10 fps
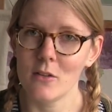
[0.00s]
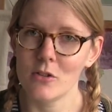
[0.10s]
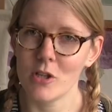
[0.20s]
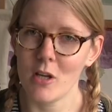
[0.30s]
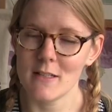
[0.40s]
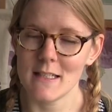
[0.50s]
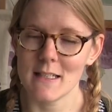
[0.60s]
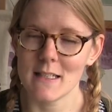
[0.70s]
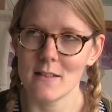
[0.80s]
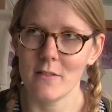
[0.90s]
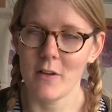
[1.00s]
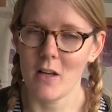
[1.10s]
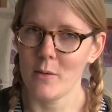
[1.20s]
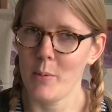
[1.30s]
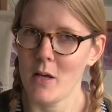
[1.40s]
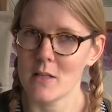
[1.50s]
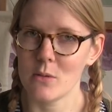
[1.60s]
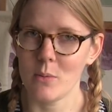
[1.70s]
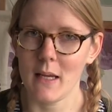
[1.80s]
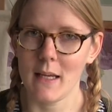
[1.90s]
Charles's father passed
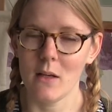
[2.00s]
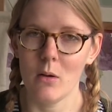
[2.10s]
away